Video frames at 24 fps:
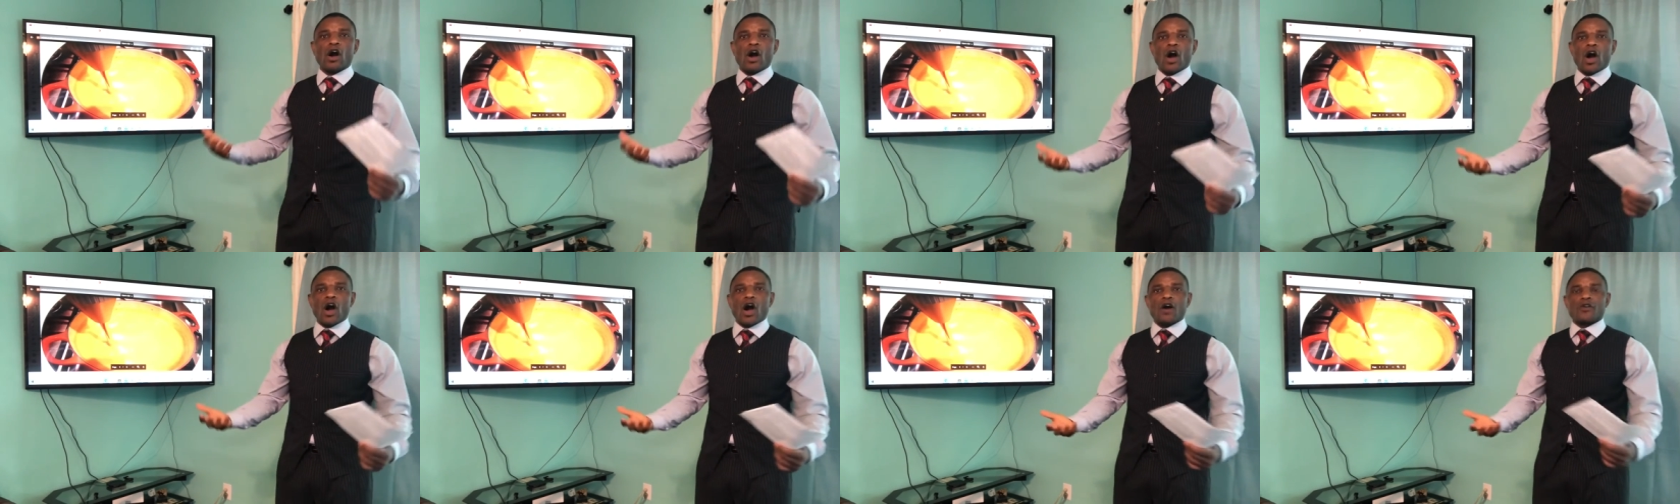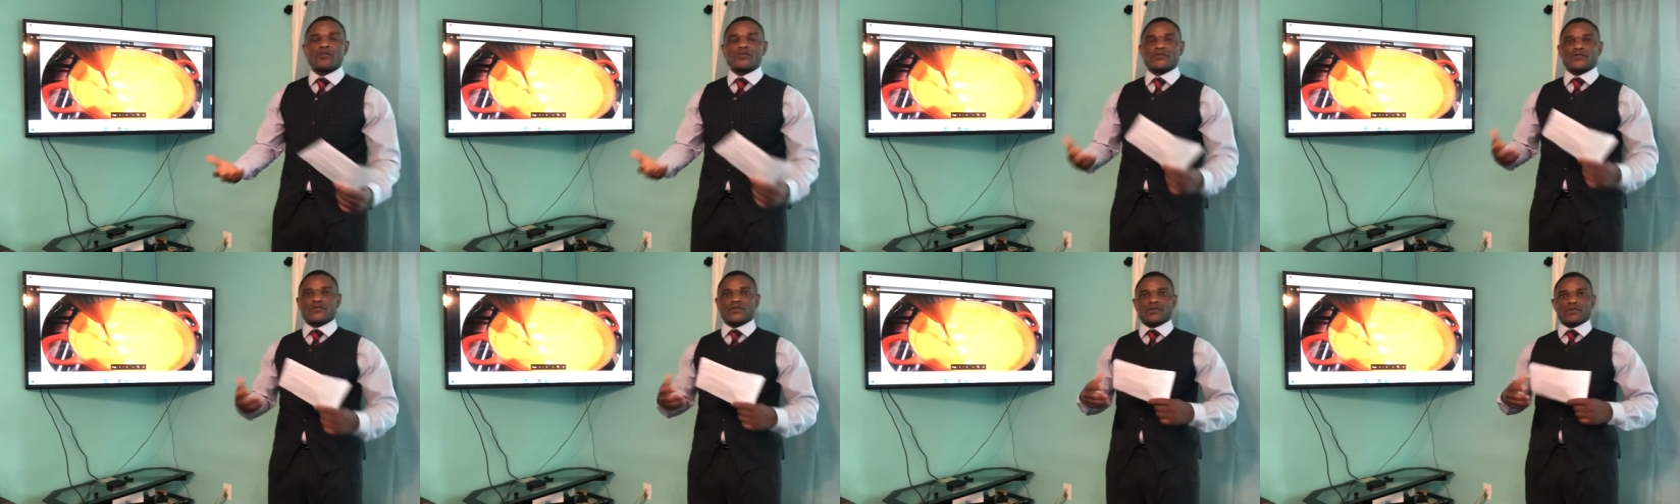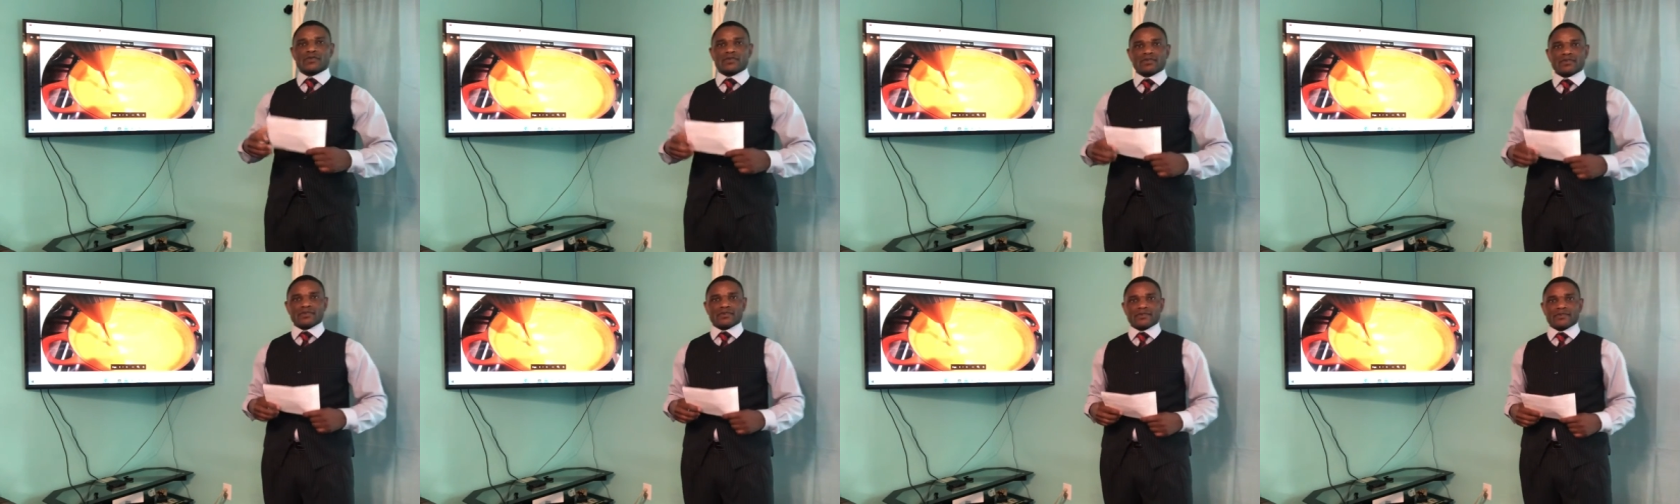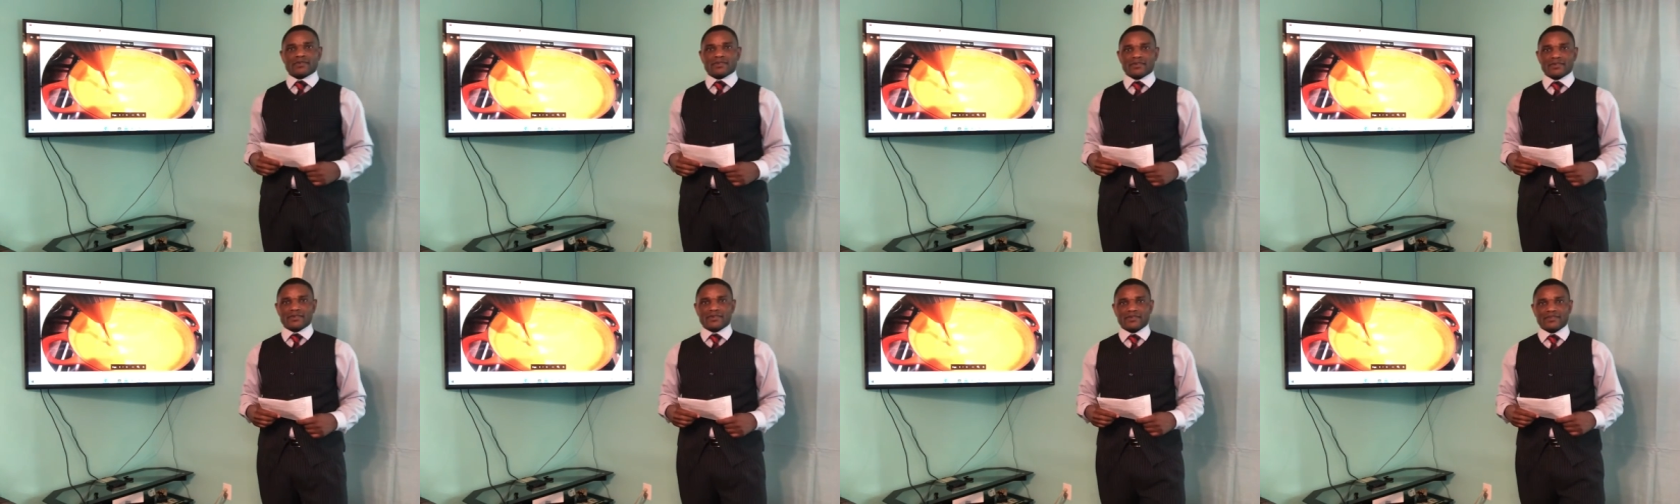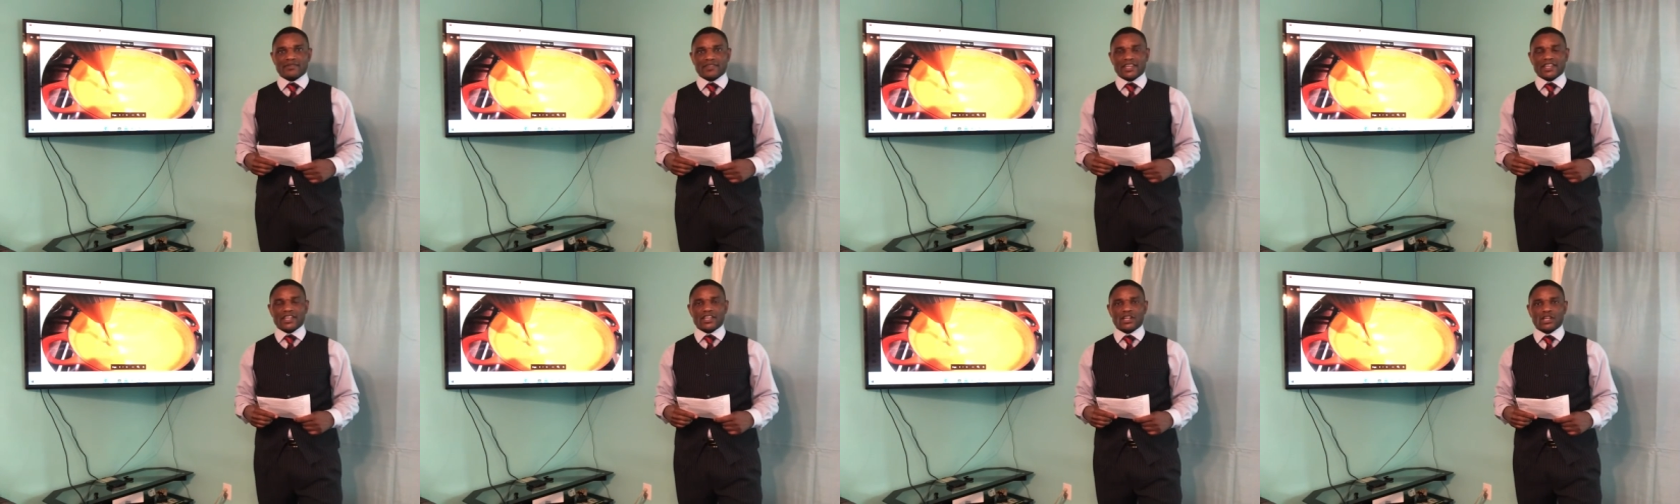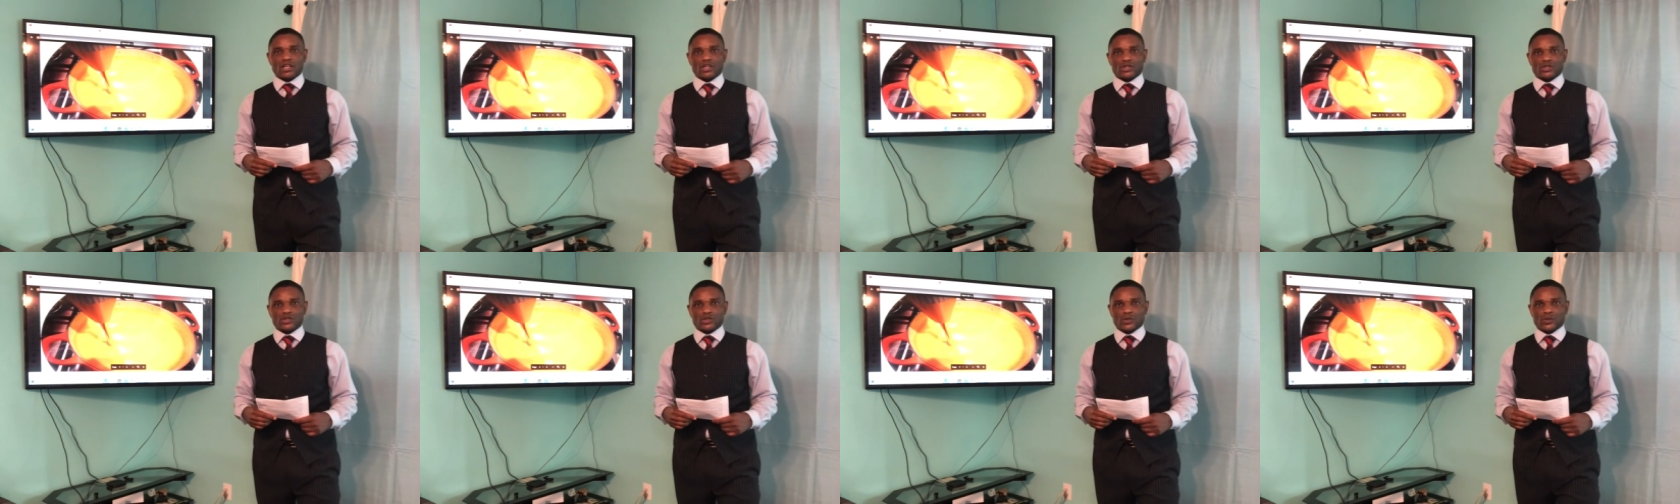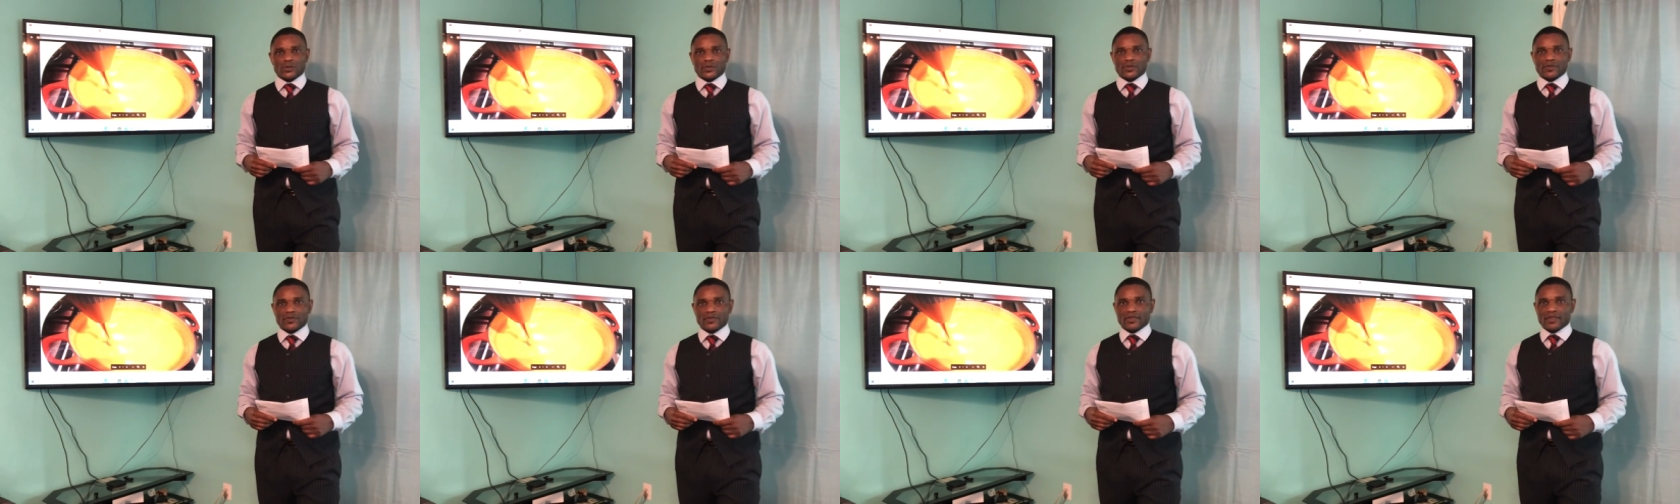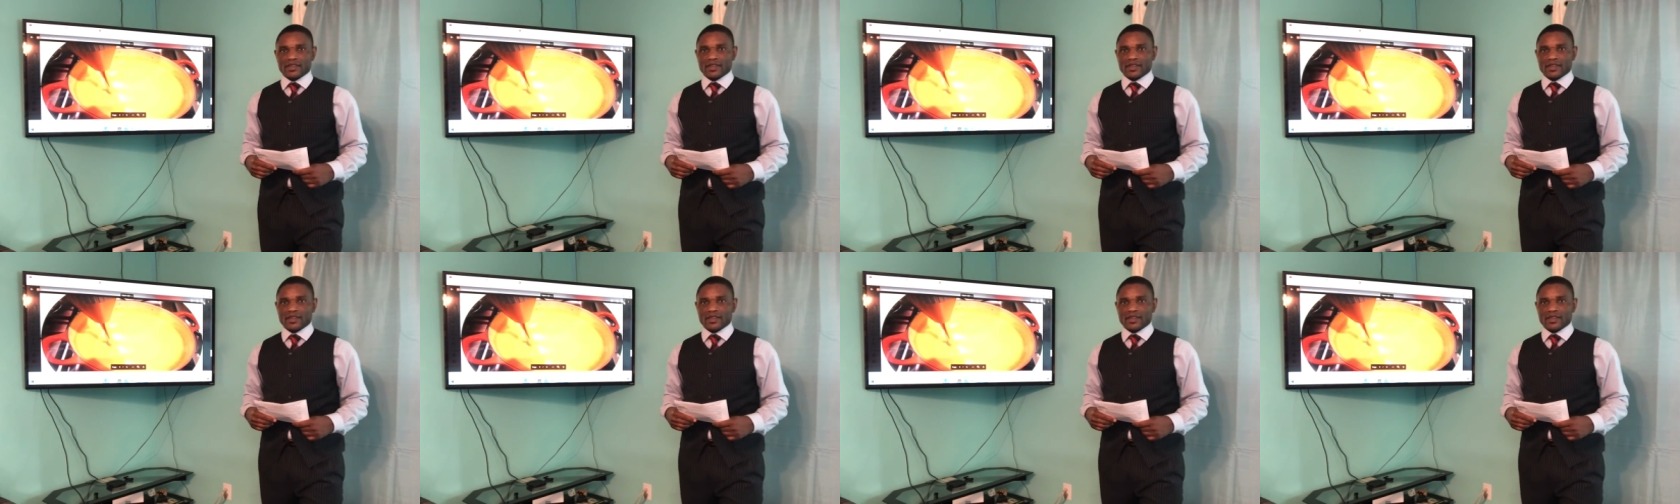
of the yellow soup.